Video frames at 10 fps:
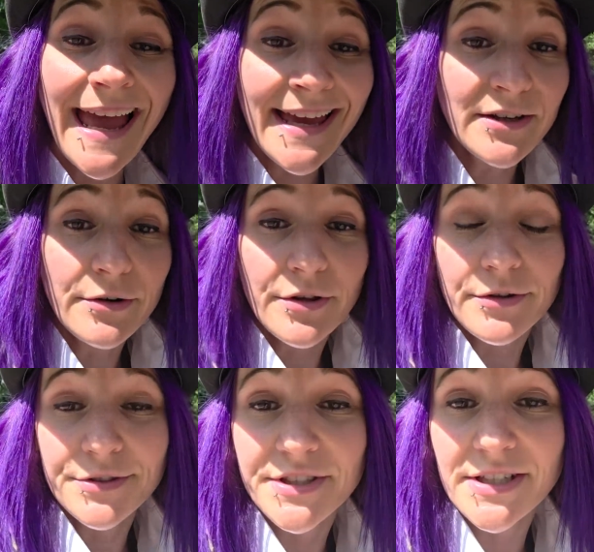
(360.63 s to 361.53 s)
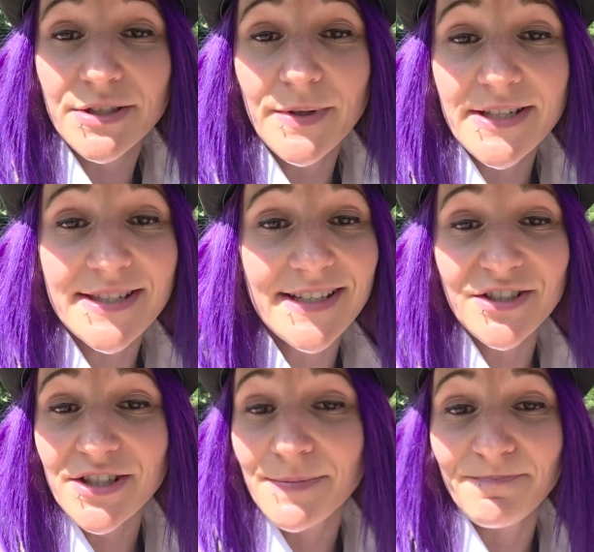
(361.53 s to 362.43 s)
can go the whole 6 weeks. They
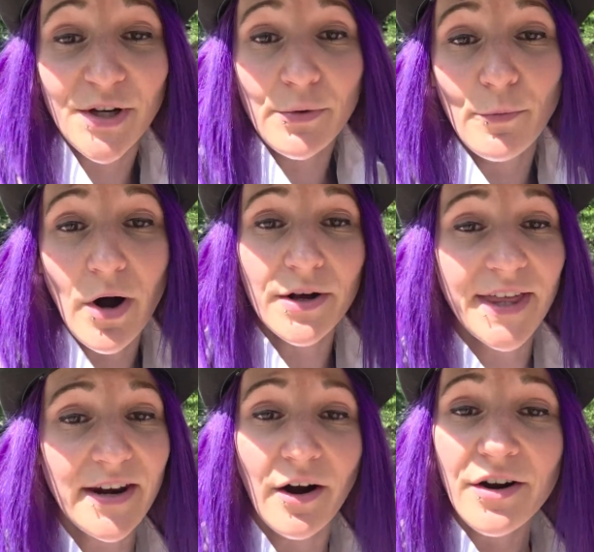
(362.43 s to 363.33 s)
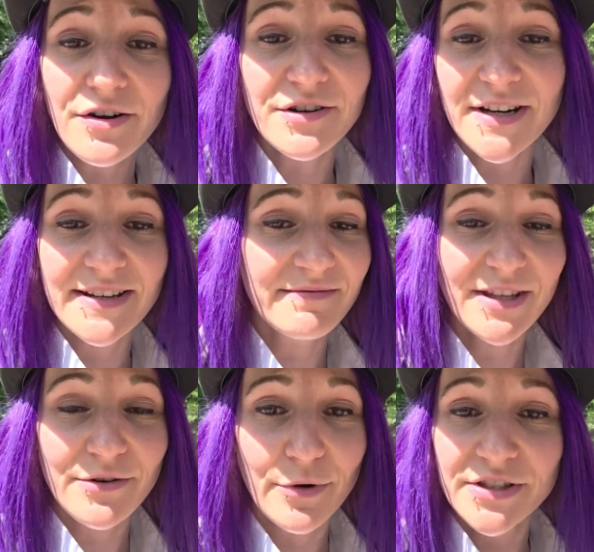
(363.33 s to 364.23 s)
just don't walk that hard, and
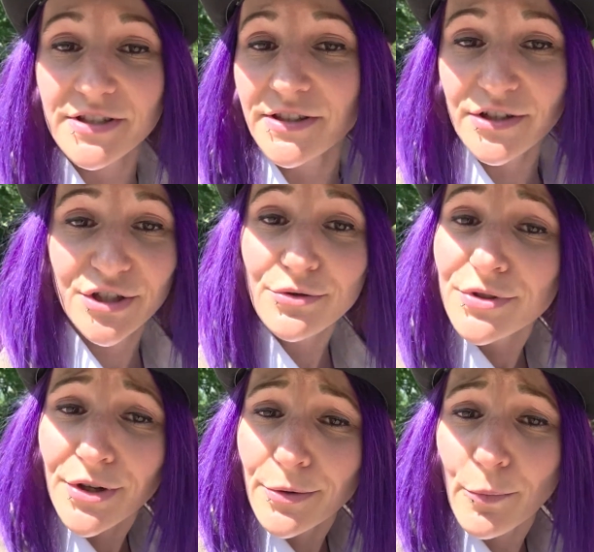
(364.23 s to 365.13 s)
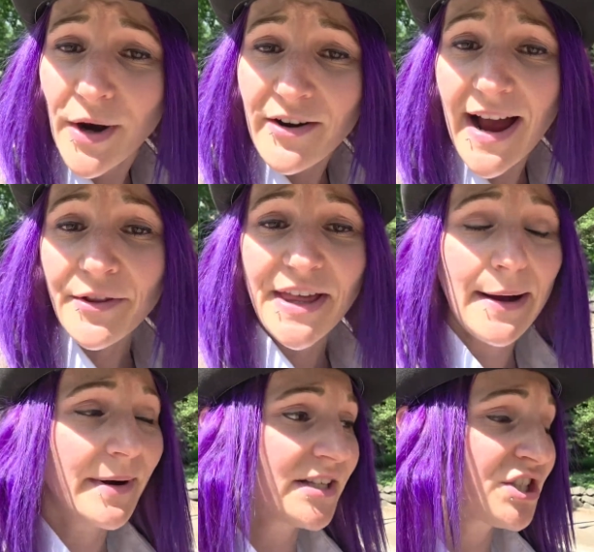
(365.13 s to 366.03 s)
their shoes don't wear out
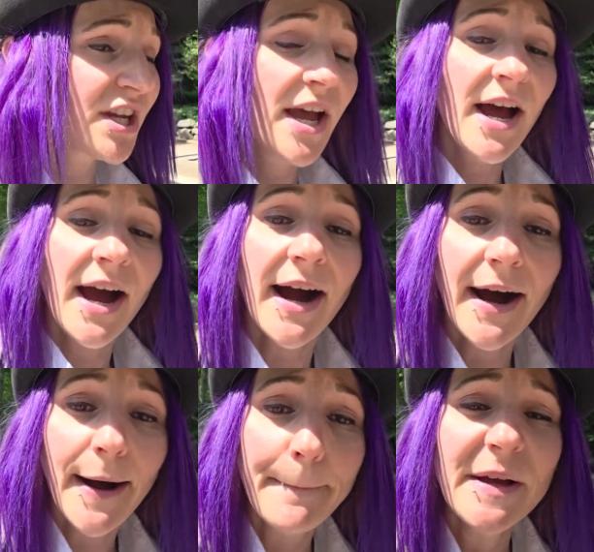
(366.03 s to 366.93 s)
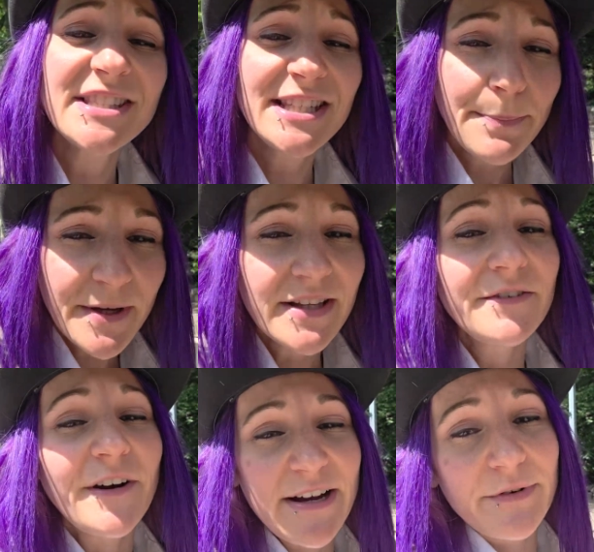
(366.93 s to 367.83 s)
that much.
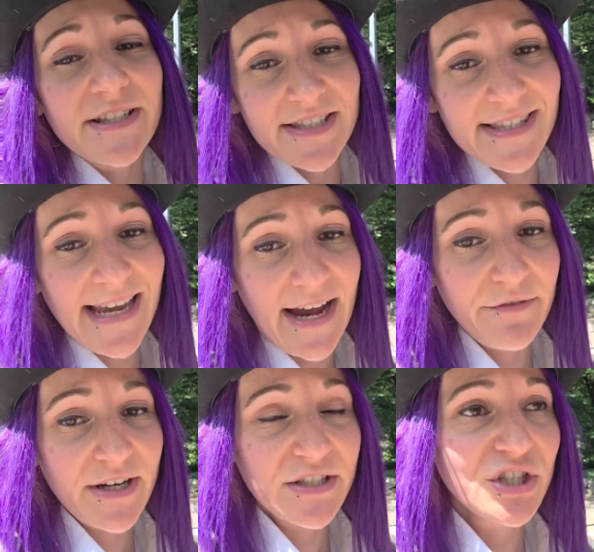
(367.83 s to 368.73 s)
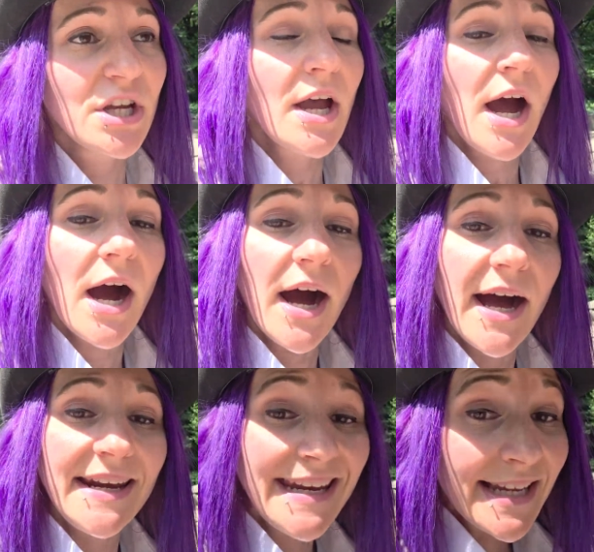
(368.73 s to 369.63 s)
Typically 5 weeks is the average.
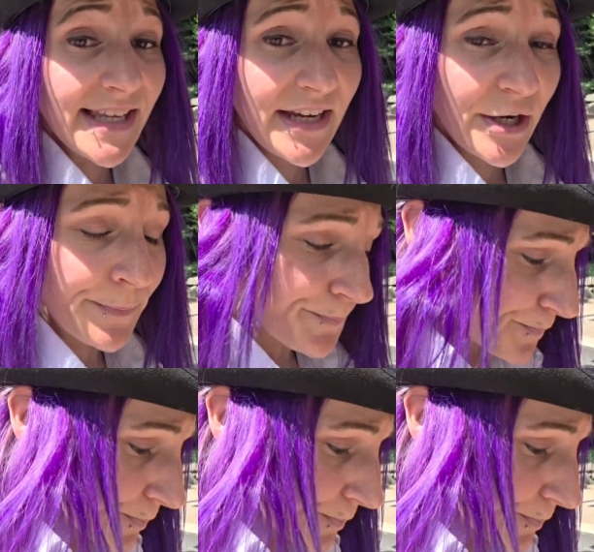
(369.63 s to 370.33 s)
Nick here,